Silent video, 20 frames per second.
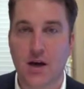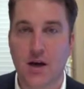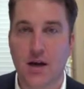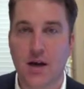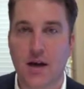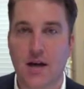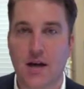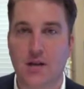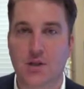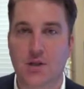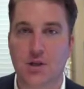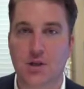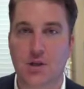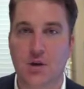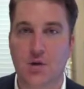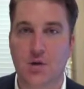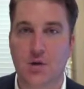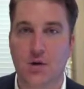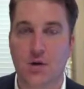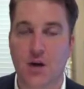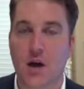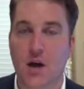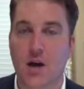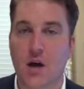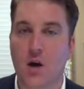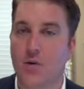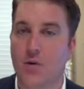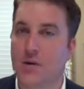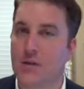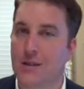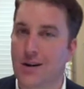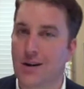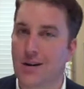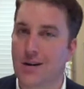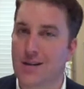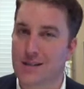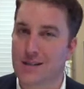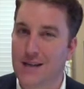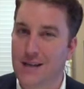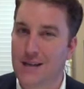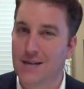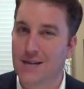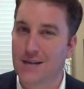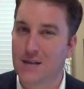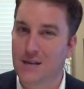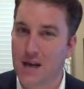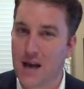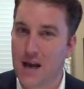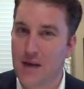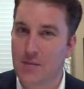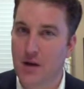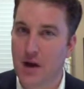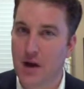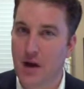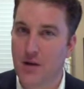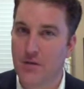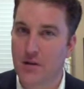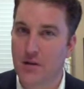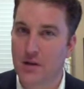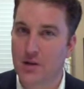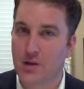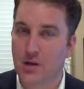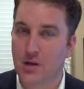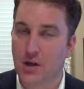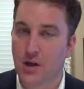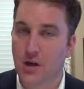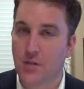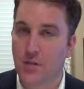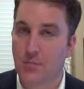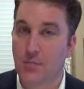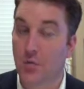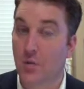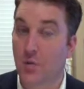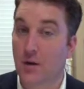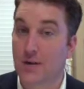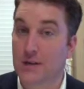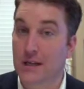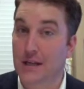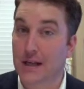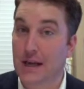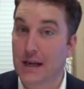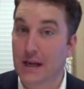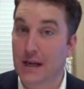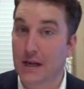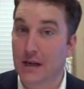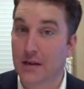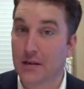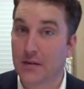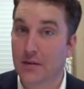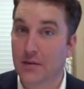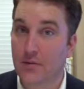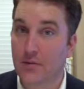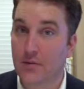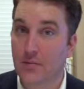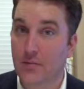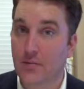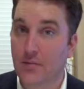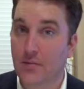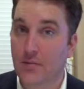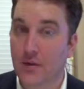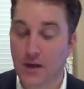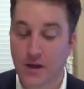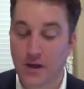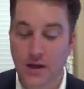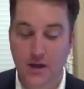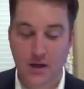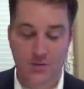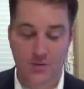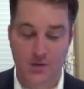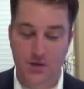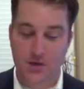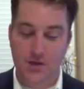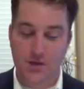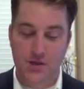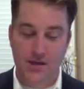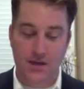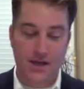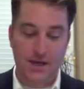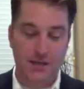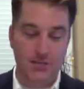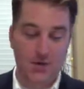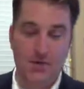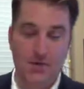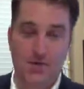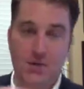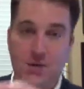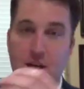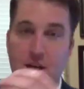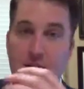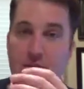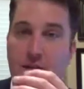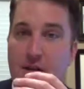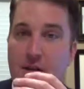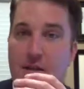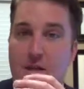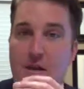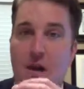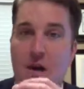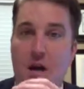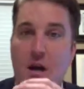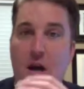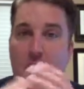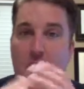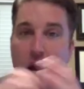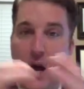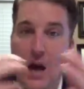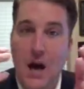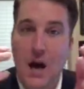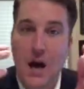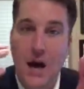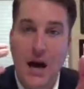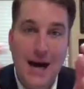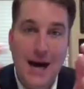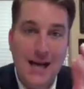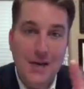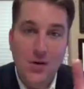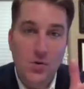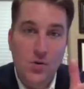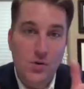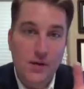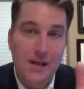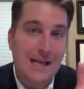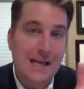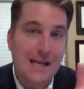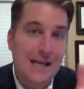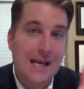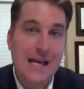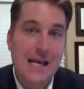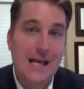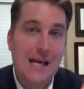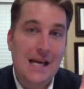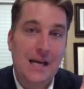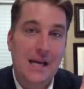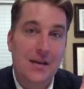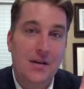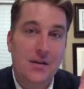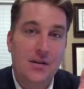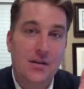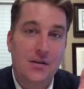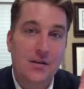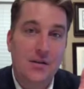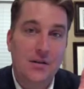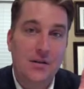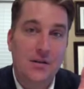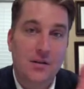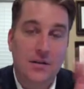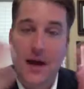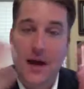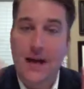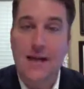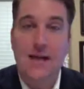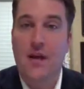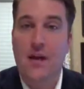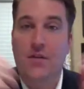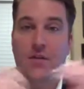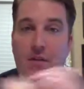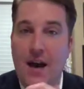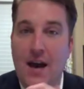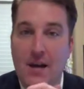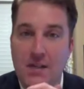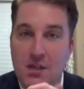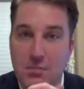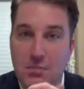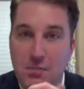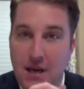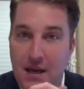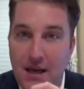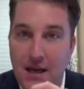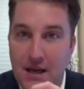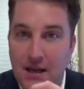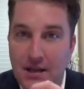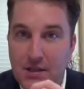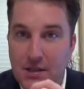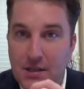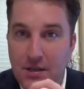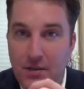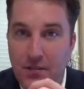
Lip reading: And so you're not always guaranteed the same coverage. But once again, if you're saying, Brother Stevens, I don't need lightning fast speeds